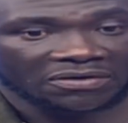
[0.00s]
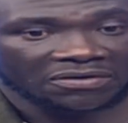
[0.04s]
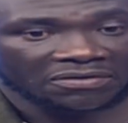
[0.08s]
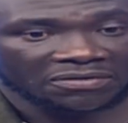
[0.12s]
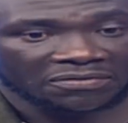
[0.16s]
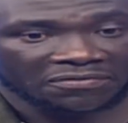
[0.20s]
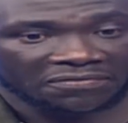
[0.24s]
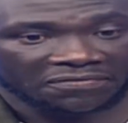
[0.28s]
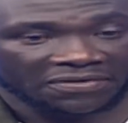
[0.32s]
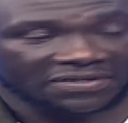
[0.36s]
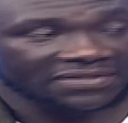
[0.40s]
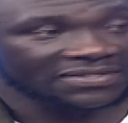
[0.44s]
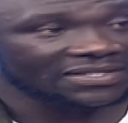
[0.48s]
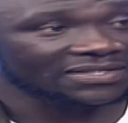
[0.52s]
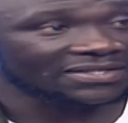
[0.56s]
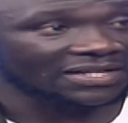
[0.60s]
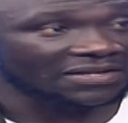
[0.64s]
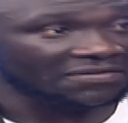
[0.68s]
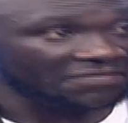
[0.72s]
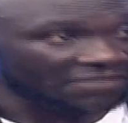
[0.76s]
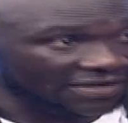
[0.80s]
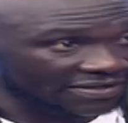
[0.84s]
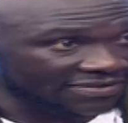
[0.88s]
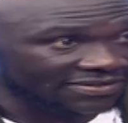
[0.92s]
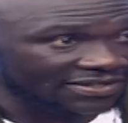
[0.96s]
phases and
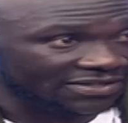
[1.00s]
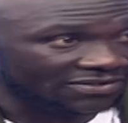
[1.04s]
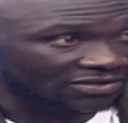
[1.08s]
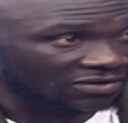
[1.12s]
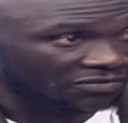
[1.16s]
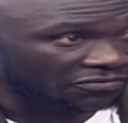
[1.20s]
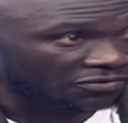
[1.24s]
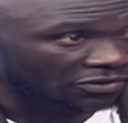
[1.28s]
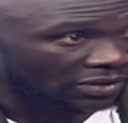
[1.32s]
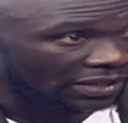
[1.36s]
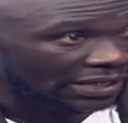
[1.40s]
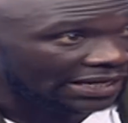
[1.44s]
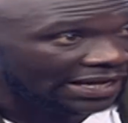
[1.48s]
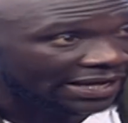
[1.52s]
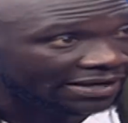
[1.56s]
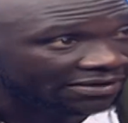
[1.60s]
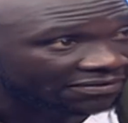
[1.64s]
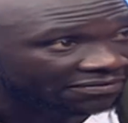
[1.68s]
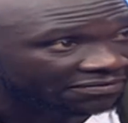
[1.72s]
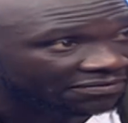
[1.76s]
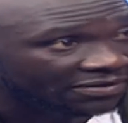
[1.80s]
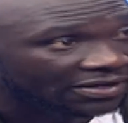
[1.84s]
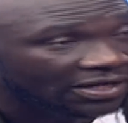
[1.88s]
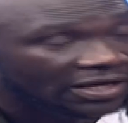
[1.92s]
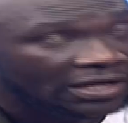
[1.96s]
facets of your
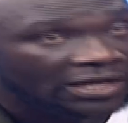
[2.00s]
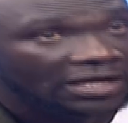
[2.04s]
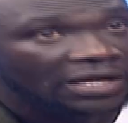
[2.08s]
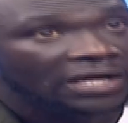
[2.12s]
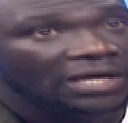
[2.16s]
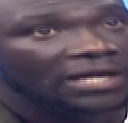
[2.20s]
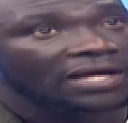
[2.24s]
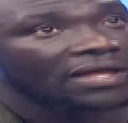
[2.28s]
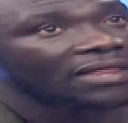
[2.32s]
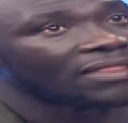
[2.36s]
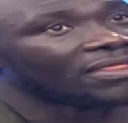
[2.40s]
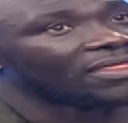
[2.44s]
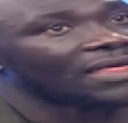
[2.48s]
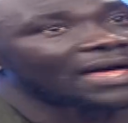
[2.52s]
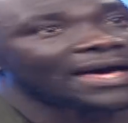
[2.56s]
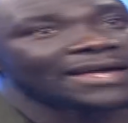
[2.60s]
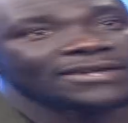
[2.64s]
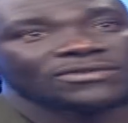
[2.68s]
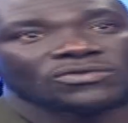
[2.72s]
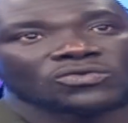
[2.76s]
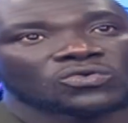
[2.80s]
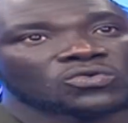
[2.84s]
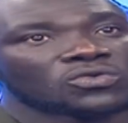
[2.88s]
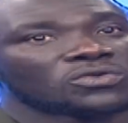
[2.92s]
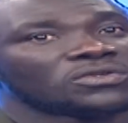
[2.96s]
life that
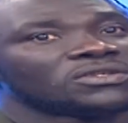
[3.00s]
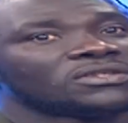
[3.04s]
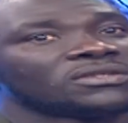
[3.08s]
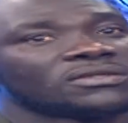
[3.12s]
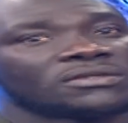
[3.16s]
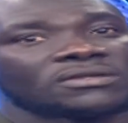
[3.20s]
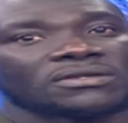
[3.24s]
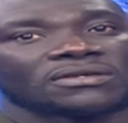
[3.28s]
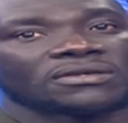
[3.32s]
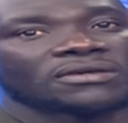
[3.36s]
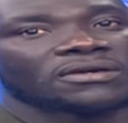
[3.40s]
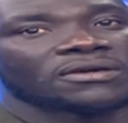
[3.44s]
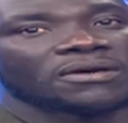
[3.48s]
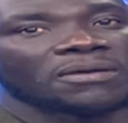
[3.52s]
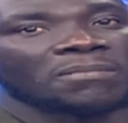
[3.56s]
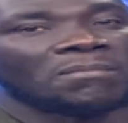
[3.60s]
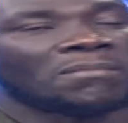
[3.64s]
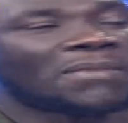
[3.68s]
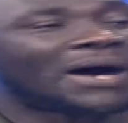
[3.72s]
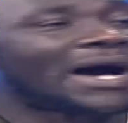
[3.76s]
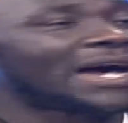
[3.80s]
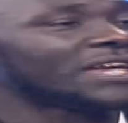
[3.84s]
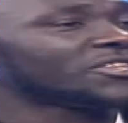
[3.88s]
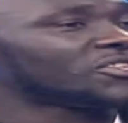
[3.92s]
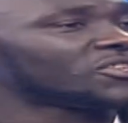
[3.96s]
would
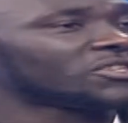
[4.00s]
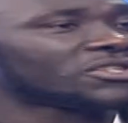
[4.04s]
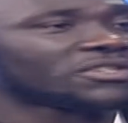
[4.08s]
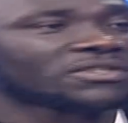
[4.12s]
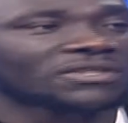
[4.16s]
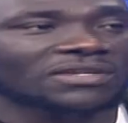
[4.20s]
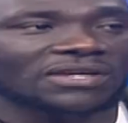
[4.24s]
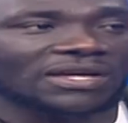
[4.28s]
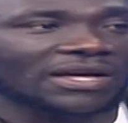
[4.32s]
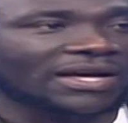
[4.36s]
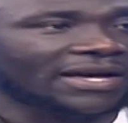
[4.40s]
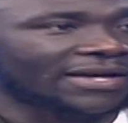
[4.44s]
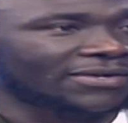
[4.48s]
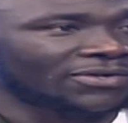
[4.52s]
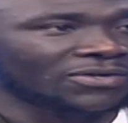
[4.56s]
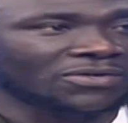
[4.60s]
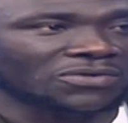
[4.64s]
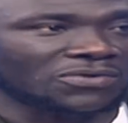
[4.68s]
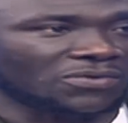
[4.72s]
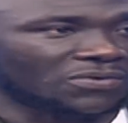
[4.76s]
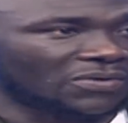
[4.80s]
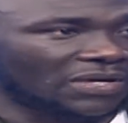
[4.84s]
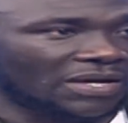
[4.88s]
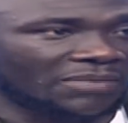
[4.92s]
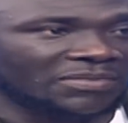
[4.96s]
match. I don't
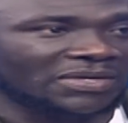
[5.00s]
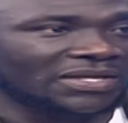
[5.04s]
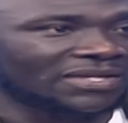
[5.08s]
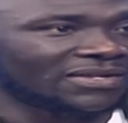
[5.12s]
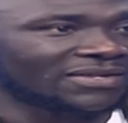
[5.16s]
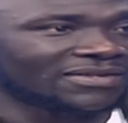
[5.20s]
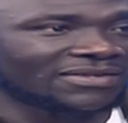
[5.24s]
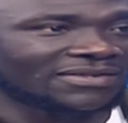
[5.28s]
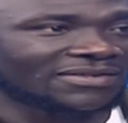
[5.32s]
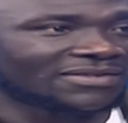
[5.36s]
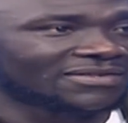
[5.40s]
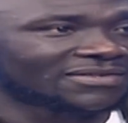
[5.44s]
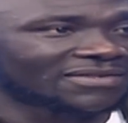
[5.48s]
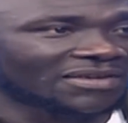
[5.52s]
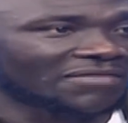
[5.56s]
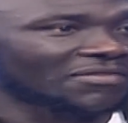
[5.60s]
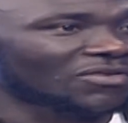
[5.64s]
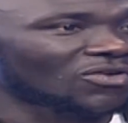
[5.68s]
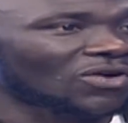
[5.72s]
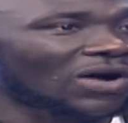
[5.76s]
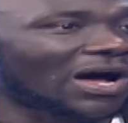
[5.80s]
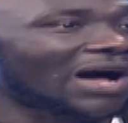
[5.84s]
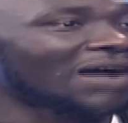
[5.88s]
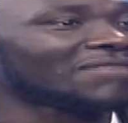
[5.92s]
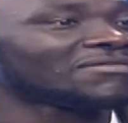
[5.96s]
know. I mean,
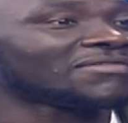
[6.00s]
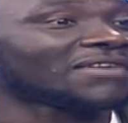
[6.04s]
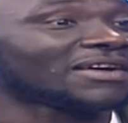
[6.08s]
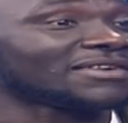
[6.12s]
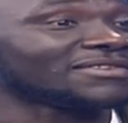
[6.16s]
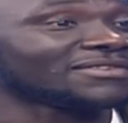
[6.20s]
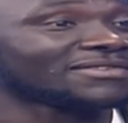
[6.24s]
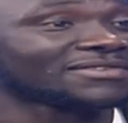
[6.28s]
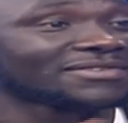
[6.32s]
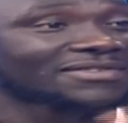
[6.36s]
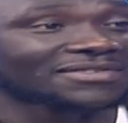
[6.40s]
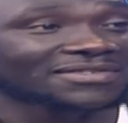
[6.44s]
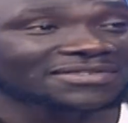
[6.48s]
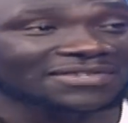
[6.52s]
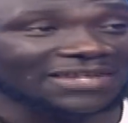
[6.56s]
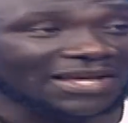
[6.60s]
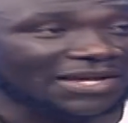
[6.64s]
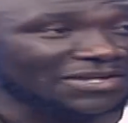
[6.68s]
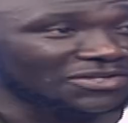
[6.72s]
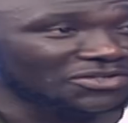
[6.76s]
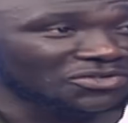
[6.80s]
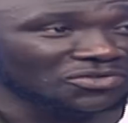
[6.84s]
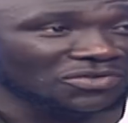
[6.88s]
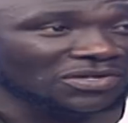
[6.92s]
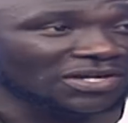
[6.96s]
several Harvards
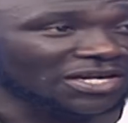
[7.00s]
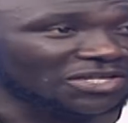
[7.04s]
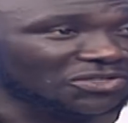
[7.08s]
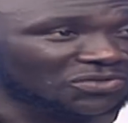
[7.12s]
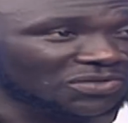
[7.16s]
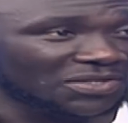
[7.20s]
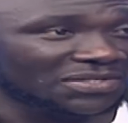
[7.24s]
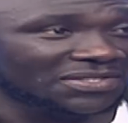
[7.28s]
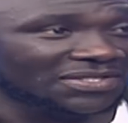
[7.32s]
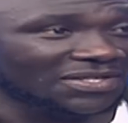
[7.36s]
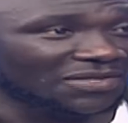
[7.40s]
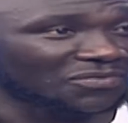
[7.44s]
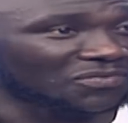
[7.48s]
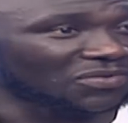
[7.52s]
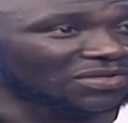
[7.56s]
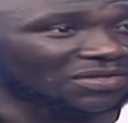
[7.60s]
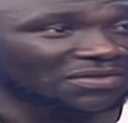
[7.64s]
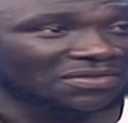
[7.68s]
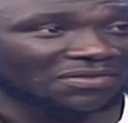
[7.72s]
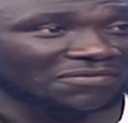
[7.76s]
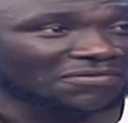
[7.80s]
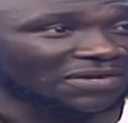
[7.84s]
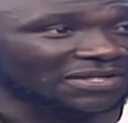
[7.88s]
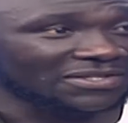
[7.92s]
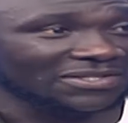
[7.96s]
and you graduating with
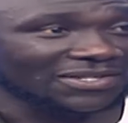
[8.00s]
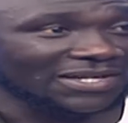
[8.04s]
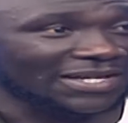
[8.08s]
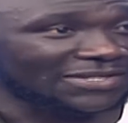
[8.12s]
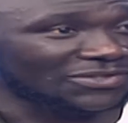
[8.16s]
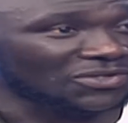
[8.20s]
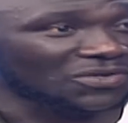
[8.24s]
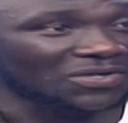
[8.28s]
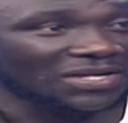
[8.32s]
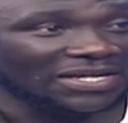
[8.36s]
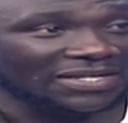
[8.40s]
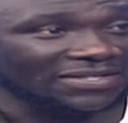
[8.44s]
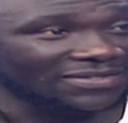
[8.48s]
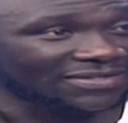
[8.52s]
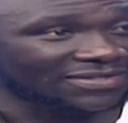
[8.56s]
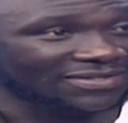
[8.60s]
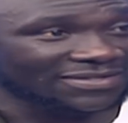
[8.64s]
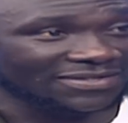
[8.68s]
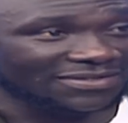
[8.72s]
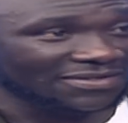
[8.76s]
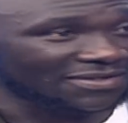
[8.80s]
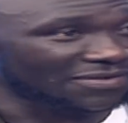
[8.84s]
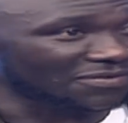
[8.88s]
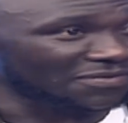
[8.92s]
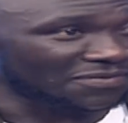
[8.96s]
first class
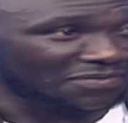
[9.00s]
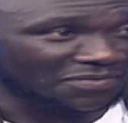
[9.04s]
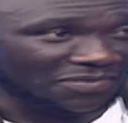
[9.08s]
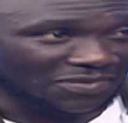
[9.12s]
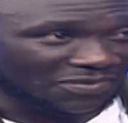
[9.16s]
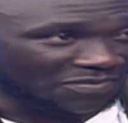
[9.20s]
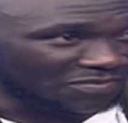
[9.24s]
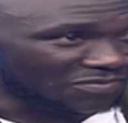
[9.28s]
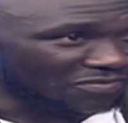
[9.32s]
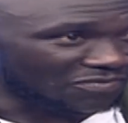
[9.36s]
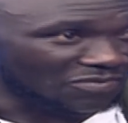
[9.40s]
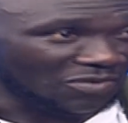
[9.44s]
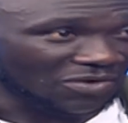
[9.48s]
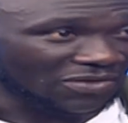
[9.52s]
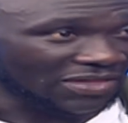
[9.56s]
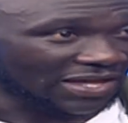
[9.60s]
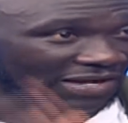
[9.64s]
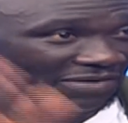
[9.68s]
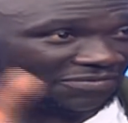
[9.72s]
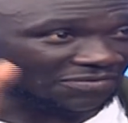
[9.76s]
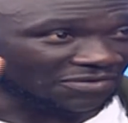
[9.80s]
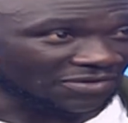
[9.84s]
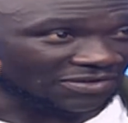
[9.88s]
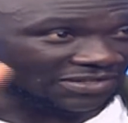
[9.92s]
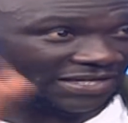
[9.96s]
honors more than
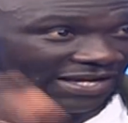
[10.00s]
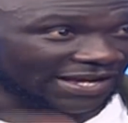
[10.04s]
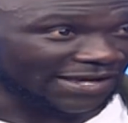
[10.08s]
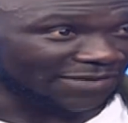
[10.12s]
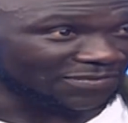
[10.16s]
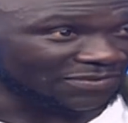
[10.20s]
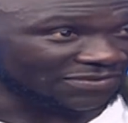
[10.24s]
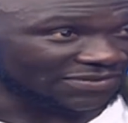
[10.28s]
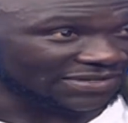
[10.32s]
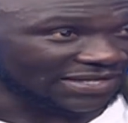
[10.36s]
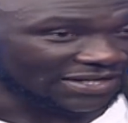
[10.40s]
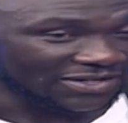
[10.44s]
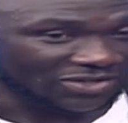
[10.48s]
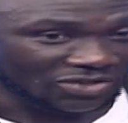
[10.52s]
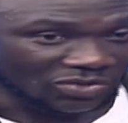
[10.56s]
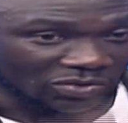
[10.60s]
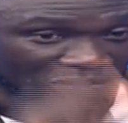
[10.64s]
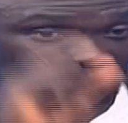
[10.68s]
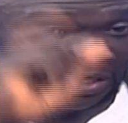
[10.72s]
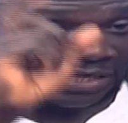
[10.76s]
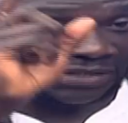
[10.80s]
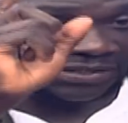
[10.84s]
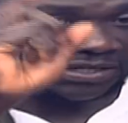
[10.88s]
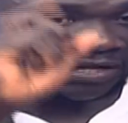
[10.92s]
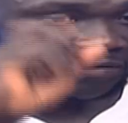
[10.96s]
4 times to
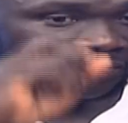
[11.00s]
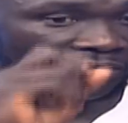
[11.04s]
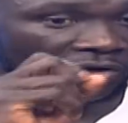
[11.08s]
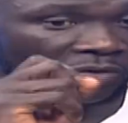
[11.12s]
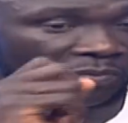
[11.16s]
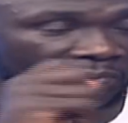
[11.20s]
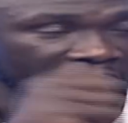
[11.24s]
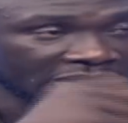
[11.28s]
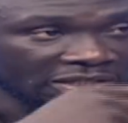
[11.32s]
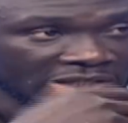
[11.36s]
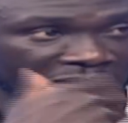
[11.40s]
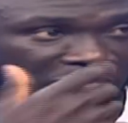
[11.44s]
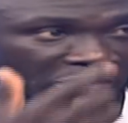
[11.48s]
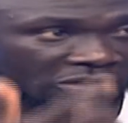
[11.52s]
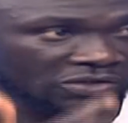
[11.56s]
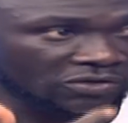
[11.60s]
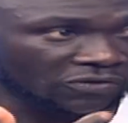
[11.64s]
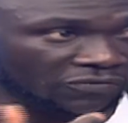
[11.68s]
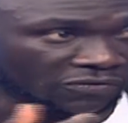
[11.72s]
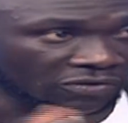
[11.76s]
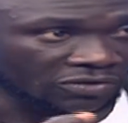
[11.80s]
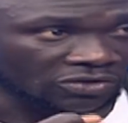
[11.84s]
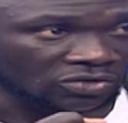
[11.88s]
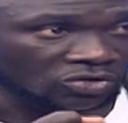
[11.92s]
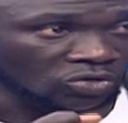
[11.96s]
just develop as a special
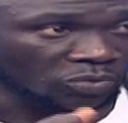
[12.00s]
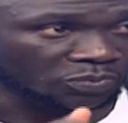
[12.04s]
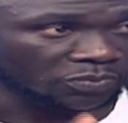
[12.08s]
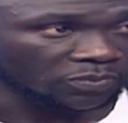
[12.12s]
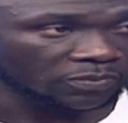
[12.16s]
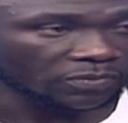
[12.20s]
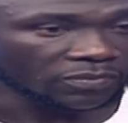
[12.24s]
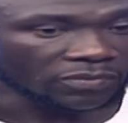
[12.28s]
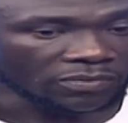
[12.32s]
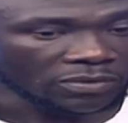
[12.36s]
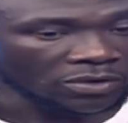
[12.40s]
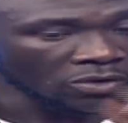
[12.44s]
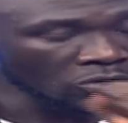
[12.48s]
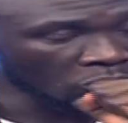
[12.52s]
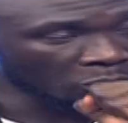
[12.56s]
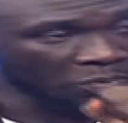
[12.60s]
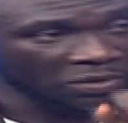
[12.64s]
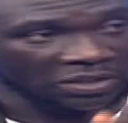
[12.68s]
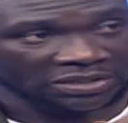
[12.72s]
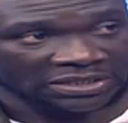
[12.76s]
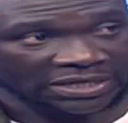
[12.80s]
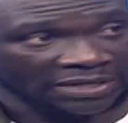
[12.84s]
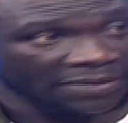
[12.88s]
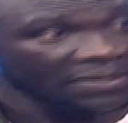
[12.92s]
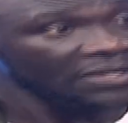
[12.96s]
forces
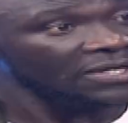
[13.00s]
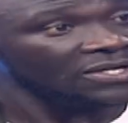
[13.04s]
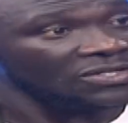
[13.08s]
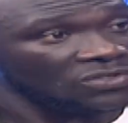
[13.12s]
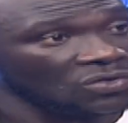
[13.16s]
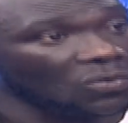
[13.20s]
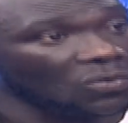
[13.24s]
operator. So